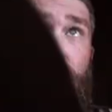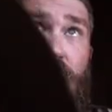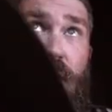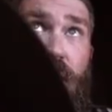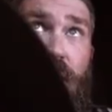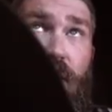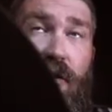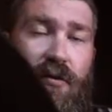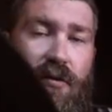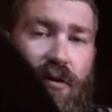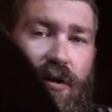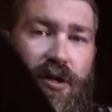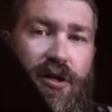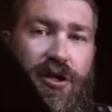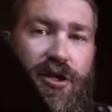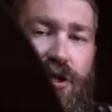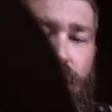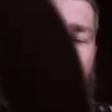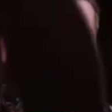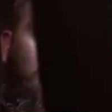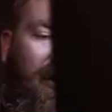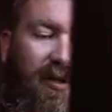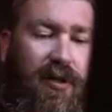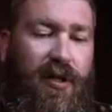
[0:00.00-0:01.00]
kind of hard to
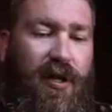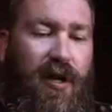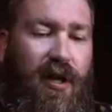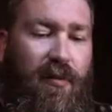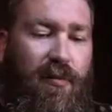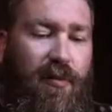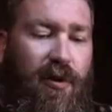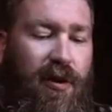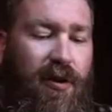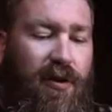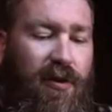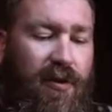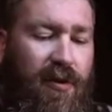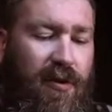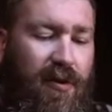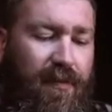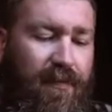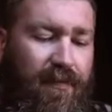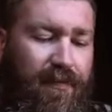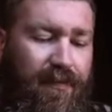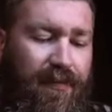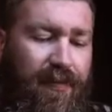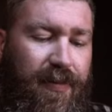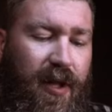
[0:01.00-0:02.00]
show on camera.
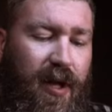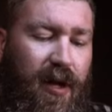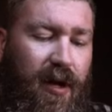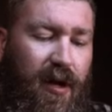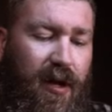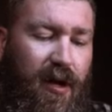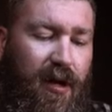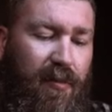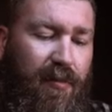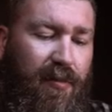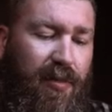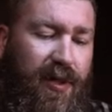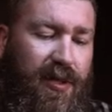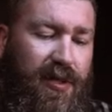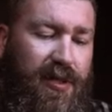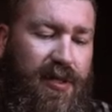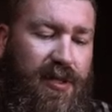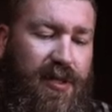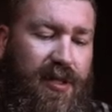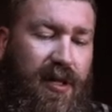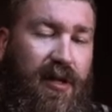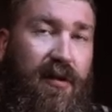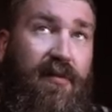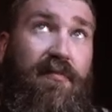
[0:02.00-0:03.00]
But
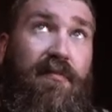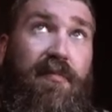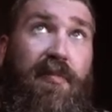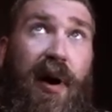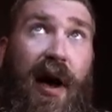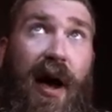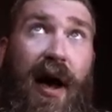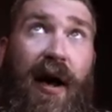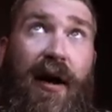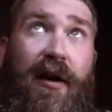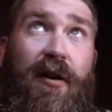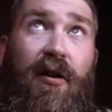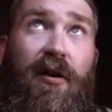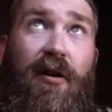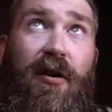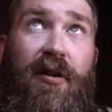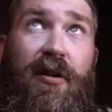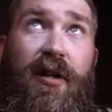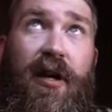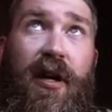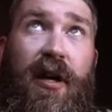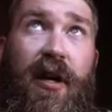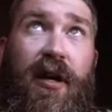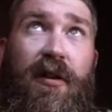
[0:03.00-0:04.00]
sitting back
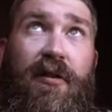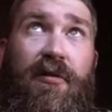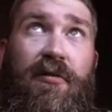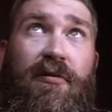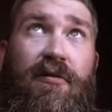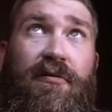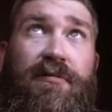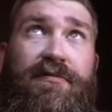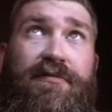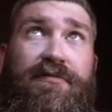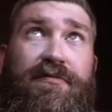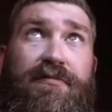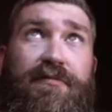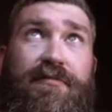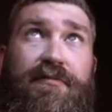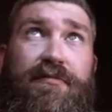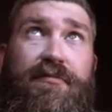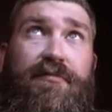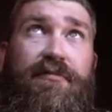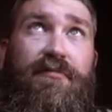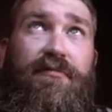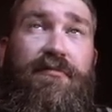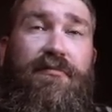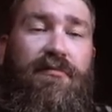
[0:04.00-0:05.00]
on the handle
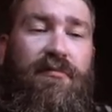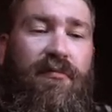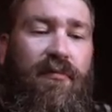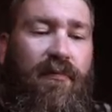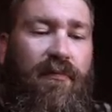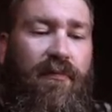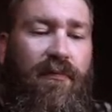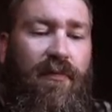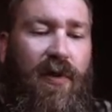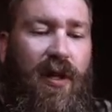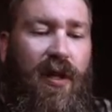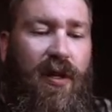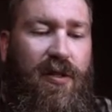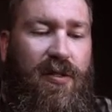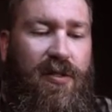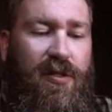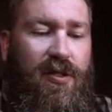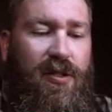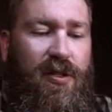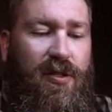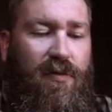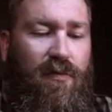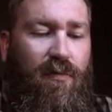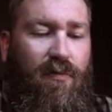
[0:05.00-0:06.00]
is
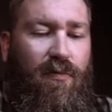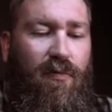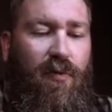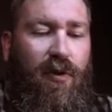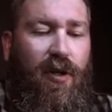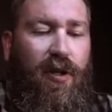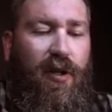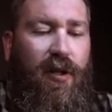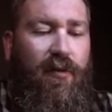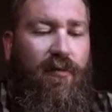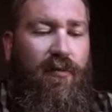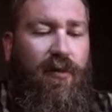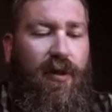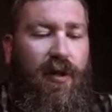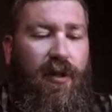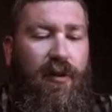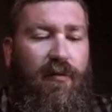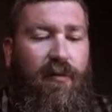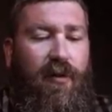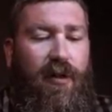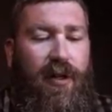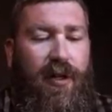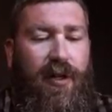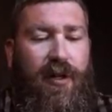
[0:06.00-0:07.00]
just really, really,
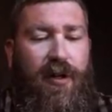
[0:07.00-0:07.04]
really